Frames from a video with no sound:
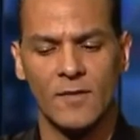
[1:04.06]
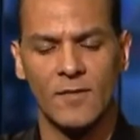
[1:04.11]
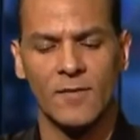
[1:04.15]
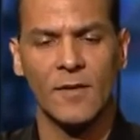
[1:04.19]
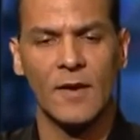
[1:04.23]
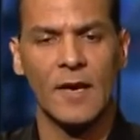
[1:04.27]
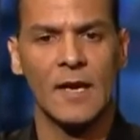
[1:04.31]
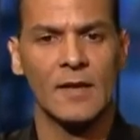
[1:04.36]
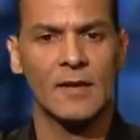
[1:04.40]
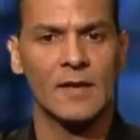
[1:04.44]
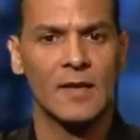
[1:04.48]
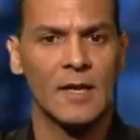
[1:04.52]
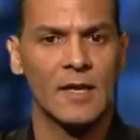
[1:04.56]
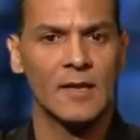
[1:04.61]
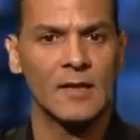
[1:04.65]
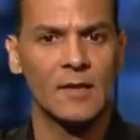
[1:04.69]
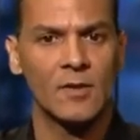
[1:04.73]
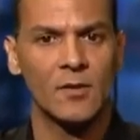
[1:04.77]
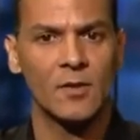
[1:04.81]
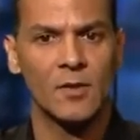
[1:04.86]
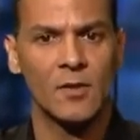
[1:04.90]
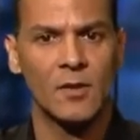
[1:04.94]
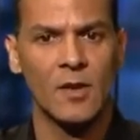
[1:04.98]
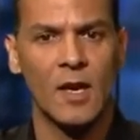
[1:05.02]
fact that they
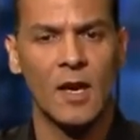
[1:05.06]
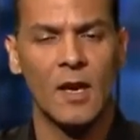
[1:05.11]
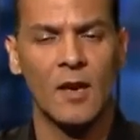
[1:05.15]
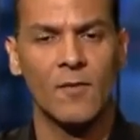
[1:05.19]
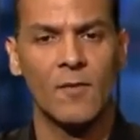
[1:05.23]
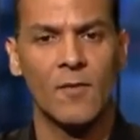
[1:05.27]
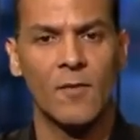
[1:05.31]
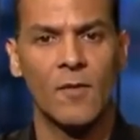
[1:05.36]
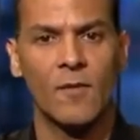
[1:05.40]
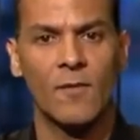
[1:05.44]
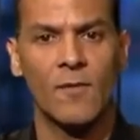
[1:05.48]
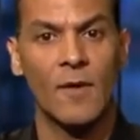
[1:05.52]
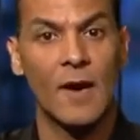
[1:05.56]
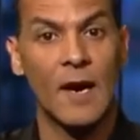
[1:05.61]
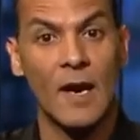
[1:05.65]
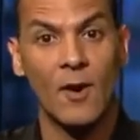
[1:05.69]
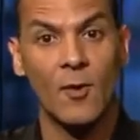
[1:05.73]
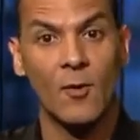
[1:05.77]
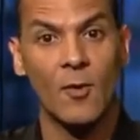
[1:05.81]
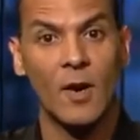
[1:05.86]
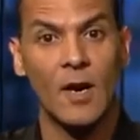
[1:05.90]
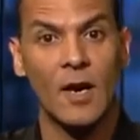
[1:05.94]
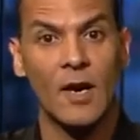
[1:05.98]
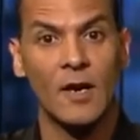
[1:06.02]
no longer have
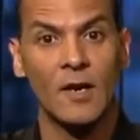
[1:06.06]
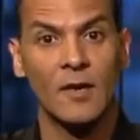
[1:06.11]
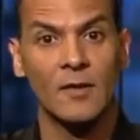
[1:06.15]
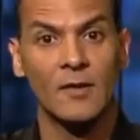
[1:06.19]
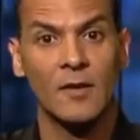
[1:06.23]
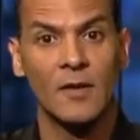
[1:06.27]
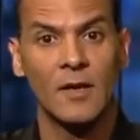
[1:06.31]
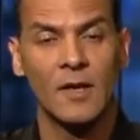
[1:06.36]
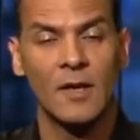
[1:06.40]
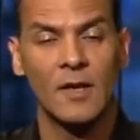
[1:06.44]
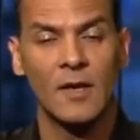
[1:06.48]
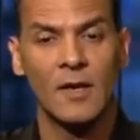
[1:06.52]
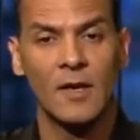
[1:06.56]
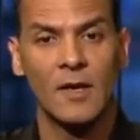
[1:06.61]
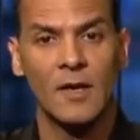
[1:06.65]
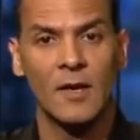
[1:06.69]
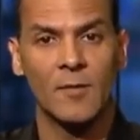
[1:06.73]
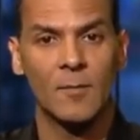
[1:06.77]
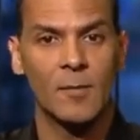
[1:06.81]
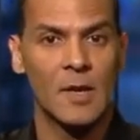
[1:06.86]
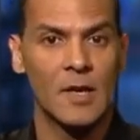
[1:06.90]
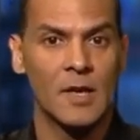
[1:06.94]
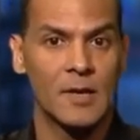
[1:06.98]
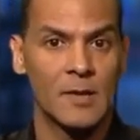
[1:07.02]
FireWire
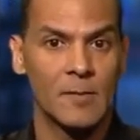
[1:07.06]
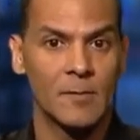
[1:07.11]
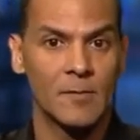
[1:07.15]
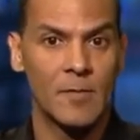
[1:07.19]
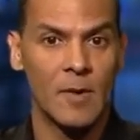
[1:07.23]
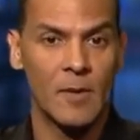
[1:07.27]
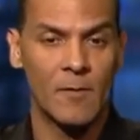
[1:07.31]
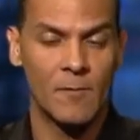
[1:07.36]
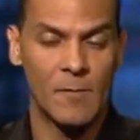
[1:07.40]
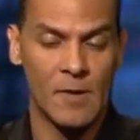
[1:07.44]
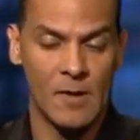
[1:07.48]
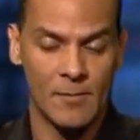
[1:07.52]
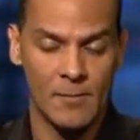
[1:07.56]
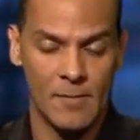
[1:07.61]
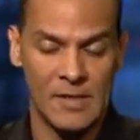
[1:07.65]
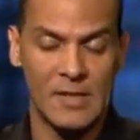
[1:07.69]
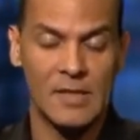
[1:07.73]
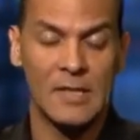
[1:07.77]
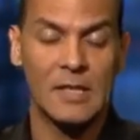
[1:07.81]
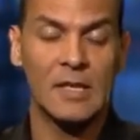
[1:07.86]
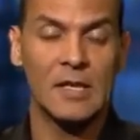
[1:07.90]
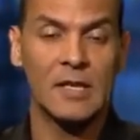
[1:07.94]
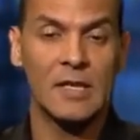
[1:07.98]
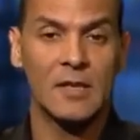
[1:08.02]

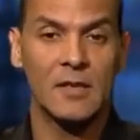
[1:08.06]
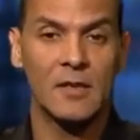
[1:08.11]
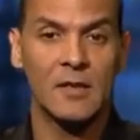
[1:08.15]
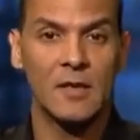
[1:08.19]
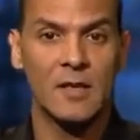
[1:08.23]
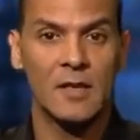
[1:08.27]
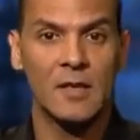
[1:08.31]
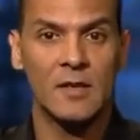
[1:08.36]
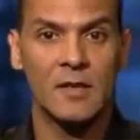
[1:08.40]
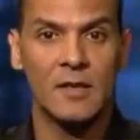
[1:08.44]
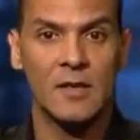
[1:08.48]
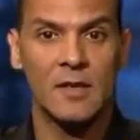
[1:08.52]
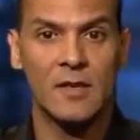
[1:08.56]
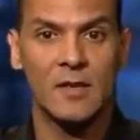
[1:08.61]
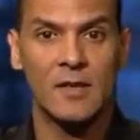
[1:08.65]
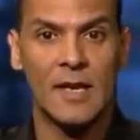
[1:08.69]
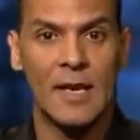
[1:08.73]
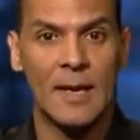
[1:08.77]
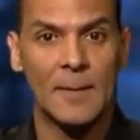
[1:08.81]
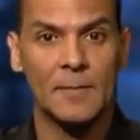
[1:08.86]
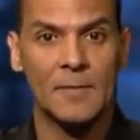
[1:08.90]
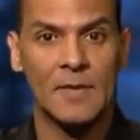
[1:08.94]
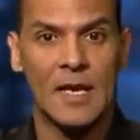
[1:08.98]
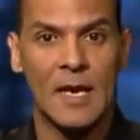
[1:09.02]
availability in their
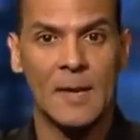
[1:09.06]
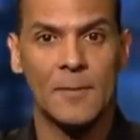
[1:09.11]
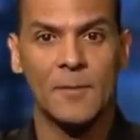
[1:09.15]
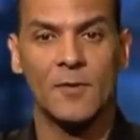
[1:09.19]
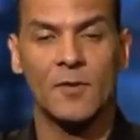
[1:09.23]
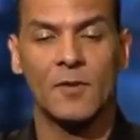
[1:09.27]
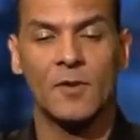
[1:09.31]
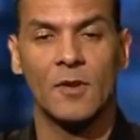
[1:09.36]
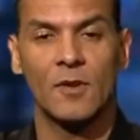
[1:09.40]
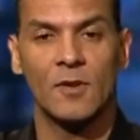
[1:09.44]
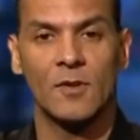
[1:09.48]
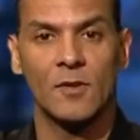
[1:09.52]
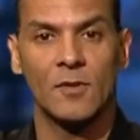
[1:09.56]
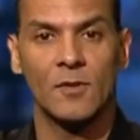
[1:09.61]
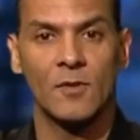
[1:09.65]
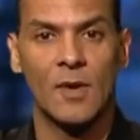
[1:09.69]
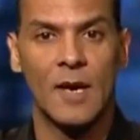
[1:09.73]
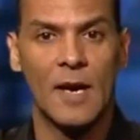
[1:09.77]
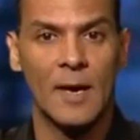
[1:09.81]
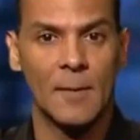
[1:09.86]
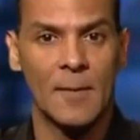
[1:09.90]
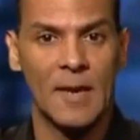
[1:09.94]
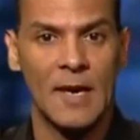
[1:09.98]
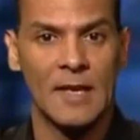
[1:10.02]
laptops or the new
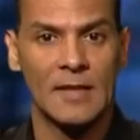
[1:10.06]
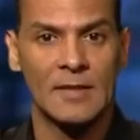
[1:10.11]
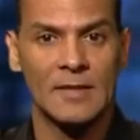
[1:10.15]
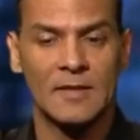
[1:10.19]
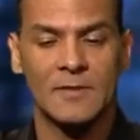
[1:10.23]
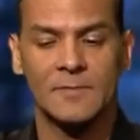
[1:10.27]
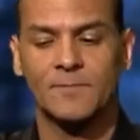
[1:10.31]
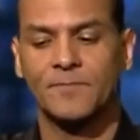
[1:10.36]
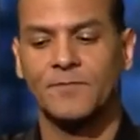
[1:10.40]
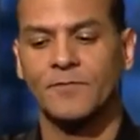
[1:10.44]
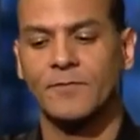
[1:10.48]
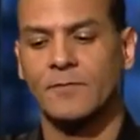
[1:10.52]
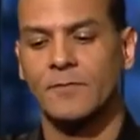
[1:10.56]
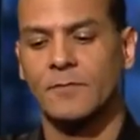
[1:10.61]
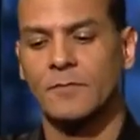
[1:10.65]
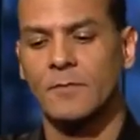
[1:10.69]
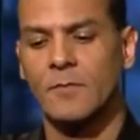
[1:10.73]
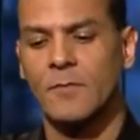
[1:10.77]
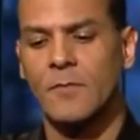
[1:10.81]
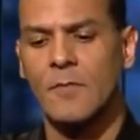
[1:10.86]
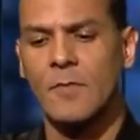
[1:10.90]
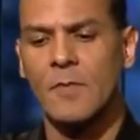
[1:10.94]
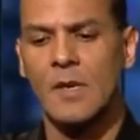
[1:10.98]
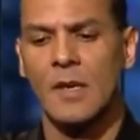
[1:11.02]
iMacs,
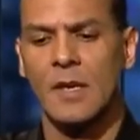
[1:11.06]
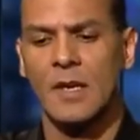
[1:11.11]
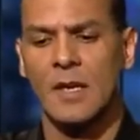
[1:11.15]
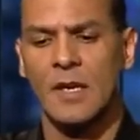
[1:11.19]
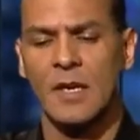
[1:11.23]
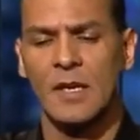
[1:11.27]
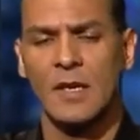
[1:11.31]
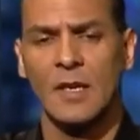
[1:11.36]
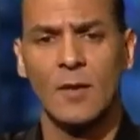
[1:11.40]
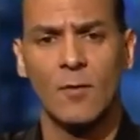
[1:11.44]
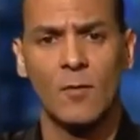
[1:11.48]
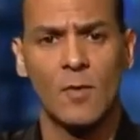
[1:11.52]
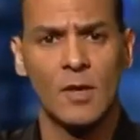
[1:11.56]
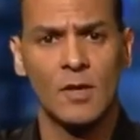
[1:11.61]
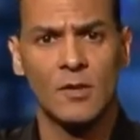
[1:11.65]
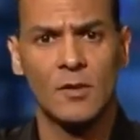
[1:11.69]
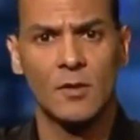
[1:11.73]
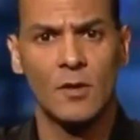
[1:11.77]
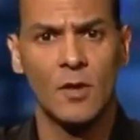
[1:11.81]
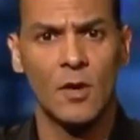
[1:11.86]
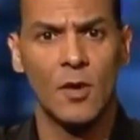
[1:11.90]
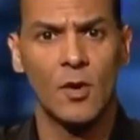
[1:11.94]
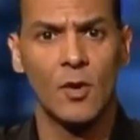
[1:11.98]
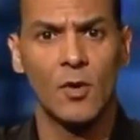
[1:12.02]
and they want to
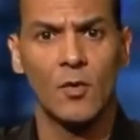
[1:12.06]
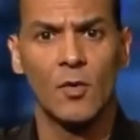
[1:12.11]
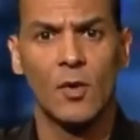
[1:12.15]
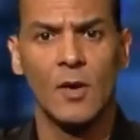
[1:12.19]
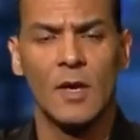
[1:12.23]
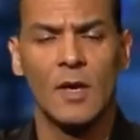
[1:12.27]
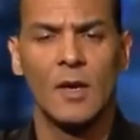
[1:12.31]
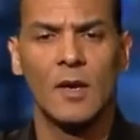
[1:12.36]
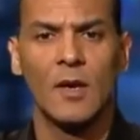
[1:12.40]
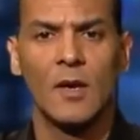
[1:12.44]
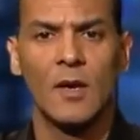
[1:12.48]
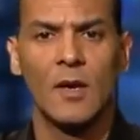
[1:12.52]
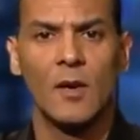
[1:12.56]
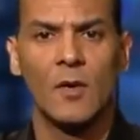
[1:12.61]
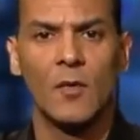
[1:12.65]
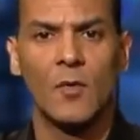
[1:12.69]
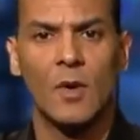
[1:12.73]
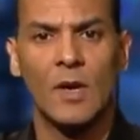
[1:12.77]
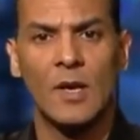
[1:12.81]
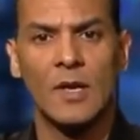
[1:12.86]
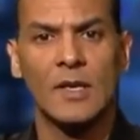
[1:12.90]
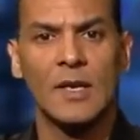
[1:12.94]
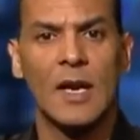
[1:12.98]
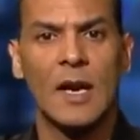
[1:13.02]
know
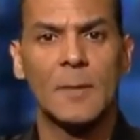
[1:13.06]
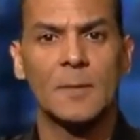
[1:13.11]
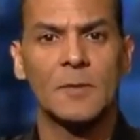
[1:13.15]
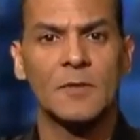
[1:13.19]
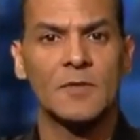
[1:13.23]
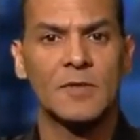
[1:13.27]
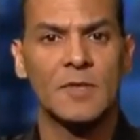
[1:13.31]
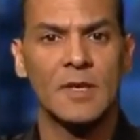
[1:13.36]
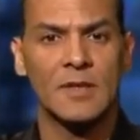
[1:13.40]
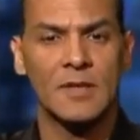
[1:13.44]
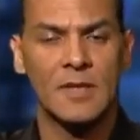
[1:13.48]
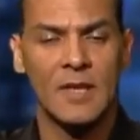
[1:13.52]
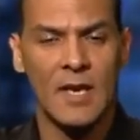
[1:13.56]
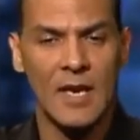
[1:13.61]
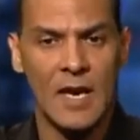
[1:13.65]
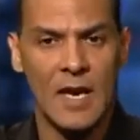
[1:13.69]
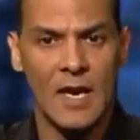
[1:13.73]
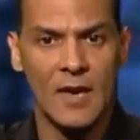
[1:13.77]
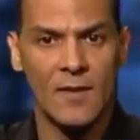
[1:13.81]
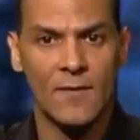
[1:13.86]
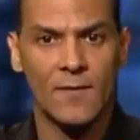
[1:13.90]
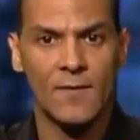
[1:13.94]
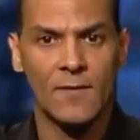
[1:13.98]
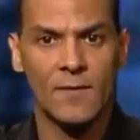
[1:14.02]
what are the options that they
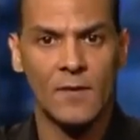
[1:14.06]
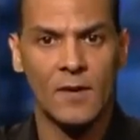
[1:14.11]
have